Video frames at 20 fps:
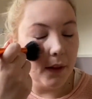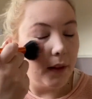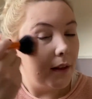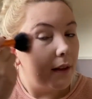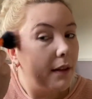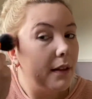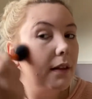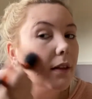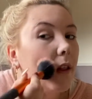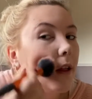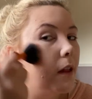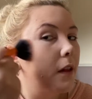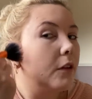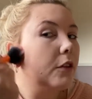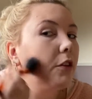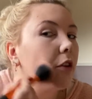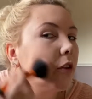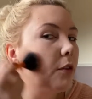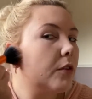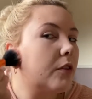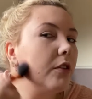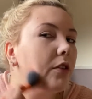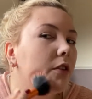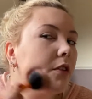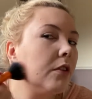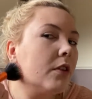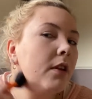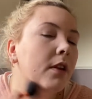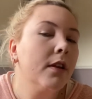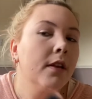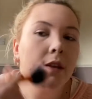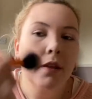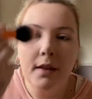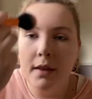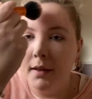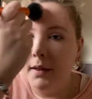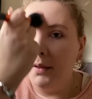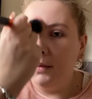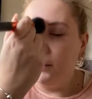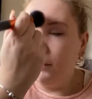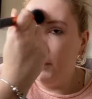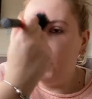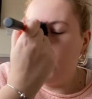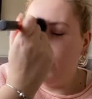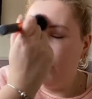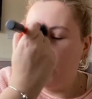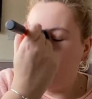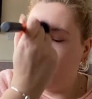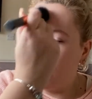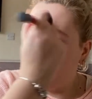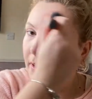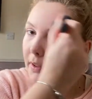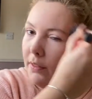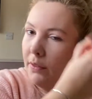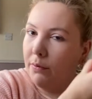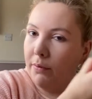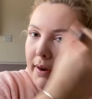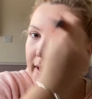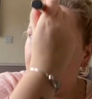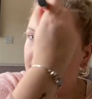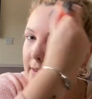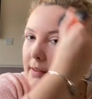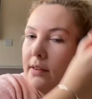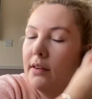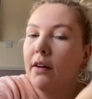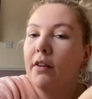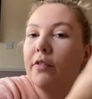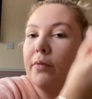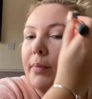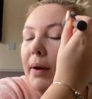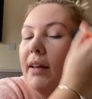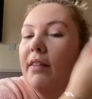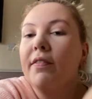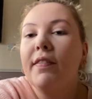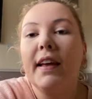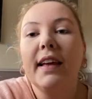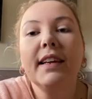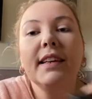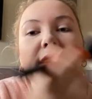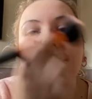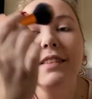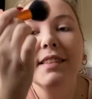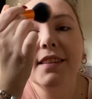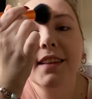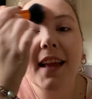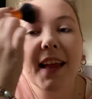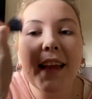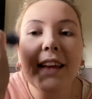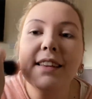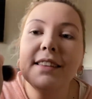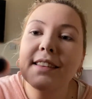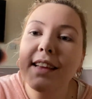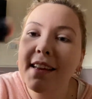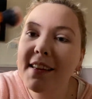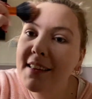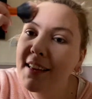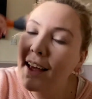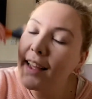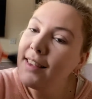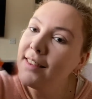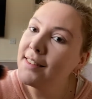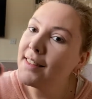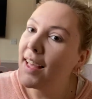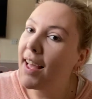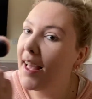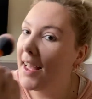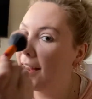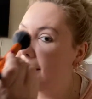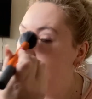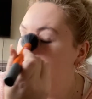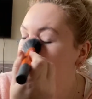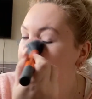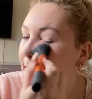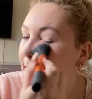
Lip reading: And that'll just make sure that the rest of my face is nice and